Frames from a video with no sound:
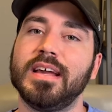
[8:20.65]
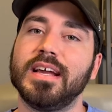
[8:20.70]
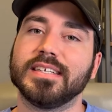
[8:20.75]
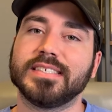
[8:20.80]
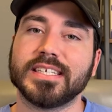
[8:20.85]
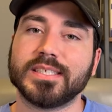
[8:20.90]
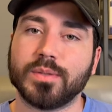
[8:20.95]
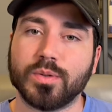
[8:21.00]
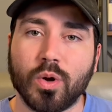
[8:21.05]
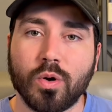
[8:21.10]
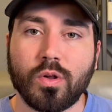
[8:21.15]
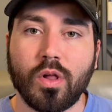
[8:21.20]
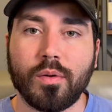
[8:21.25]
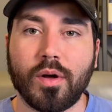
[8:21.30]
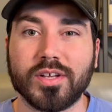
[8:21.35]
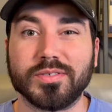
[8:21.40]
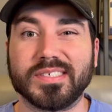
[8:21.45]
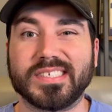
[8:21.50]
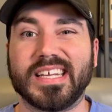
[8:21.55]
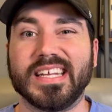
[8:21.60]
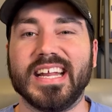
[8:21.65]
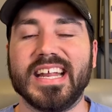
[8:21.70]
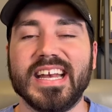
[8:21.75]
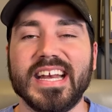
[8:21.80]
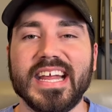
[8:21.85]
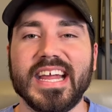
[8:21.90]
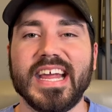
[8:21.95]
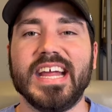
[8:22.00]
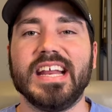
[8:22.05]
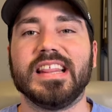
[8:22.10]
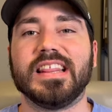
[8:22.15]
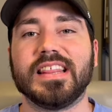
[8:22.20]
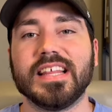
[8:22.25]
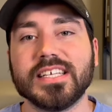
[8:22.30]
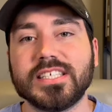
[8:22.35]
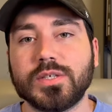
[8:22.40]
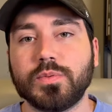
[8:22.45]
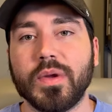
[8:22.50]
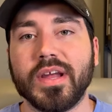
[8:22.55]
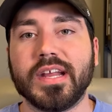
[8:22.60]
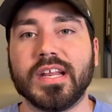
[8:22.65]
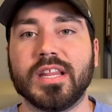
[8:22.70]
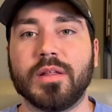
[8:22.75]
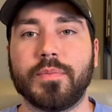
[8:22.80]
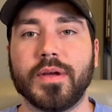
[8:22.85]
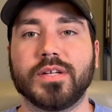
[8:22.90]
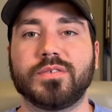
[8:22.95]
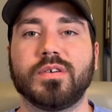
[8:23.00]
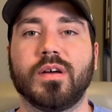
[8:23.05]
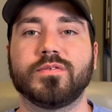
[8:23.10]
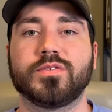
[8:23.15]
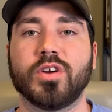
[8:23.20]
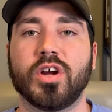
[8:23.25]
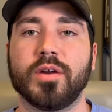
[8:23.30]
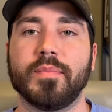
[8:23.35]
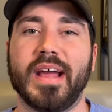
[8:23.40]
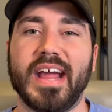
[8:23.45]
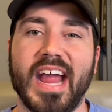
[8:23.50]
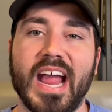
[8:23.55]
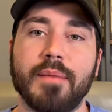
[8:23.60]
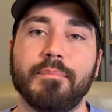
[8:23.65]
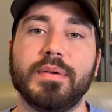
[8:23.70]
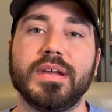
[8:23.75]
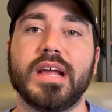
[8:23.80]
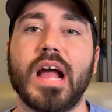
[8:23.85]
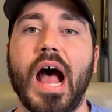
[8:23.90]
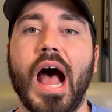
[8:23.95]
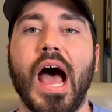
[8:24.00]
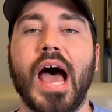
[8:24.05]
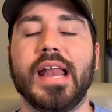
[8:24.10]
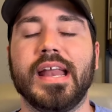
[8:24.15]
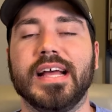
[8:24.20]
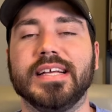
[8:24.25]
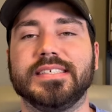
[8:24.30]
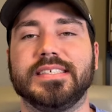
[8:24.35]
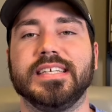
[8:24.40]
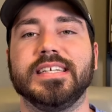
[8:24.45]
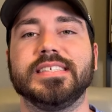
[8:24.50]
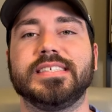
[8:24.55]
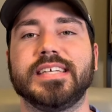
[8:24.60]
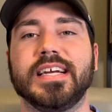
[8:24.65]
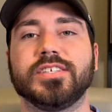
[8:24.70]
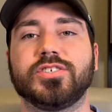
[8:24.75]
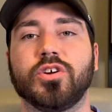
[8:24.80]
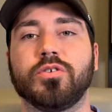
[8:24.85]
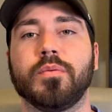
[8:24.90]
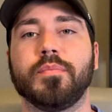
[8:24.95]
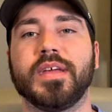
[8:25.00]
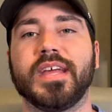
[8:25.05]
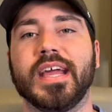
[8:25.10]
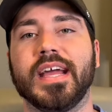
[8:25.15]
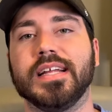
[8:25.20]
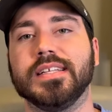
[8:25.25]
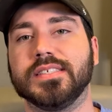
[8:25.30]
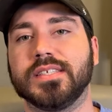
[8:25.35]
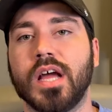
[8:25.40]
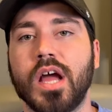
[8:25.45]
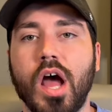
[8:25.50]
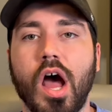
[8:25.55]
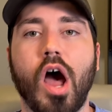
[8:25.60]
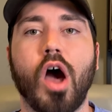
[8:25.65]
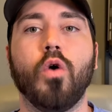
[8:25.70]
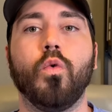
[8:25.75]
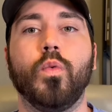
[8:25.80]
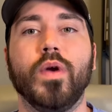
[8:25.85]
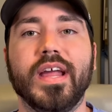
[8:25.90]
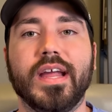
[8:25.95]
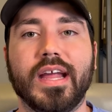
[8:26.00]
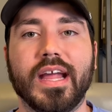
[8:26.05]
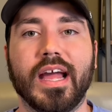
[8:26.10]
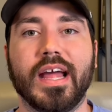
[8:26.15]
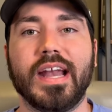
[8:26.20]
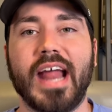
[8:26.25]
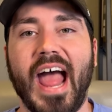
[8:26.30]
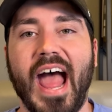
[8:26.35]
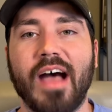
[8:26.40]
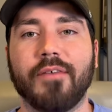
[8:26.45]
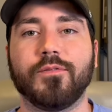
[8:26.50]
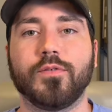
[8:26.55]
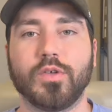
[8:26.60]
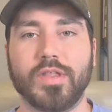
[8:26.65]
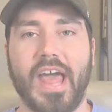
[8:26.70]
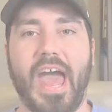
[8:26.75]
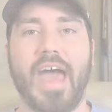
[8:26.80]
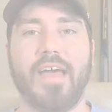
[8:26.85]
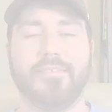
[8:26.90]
That's what Oklahoma is going to need this week in the Big 12 tournament and beyond as the NCAA tournament begins a weekend after that.